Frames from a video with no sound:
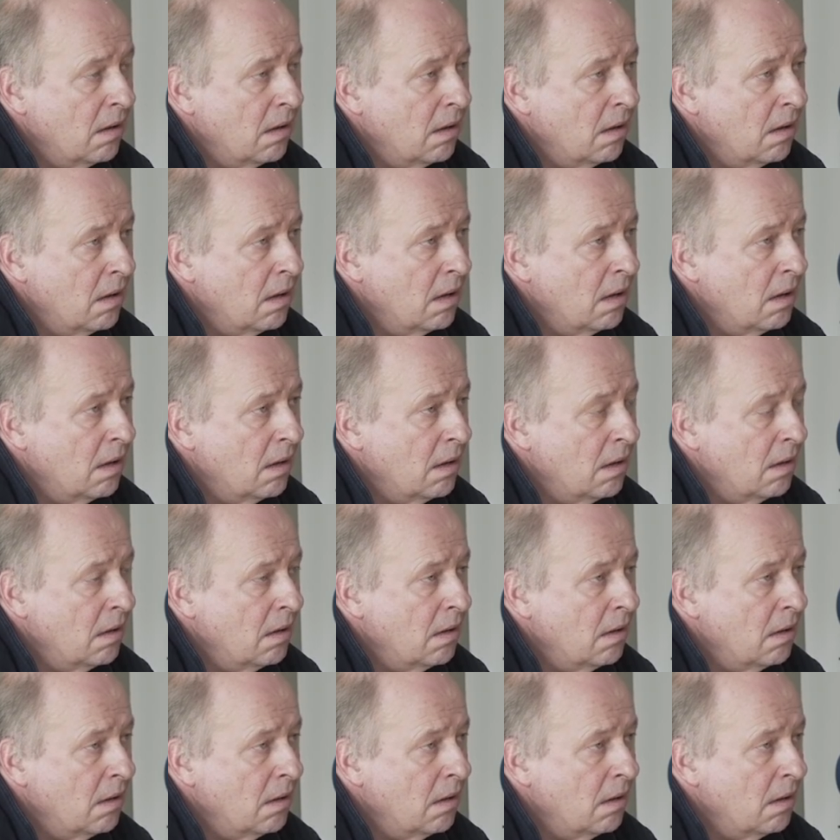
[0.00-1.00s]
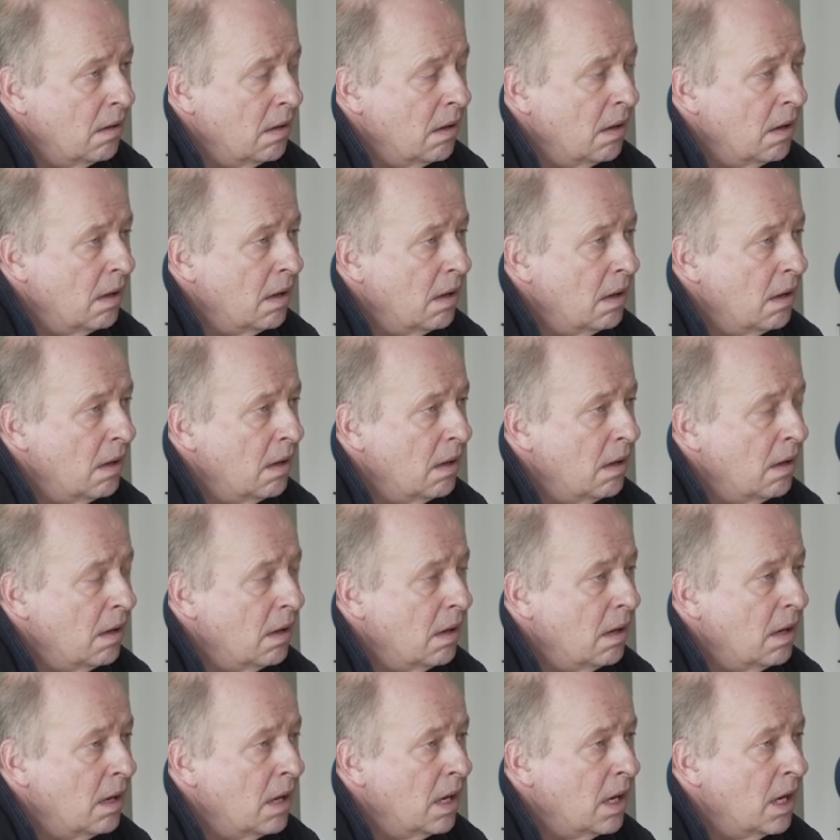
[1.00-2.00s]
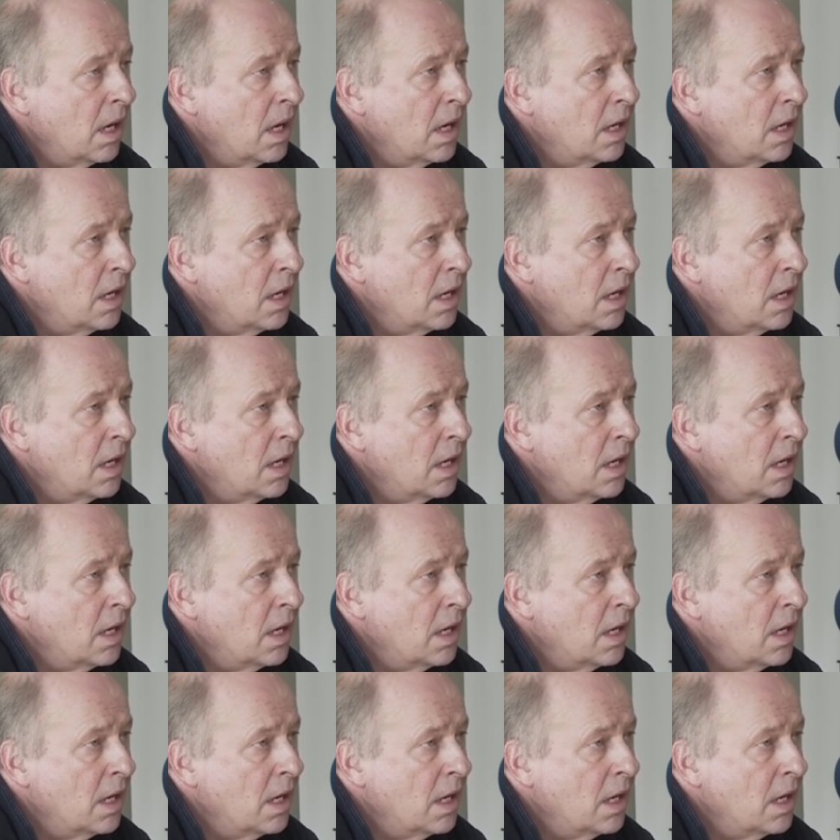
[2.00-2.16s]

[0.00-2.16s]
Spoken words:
No one is speaking in this clip.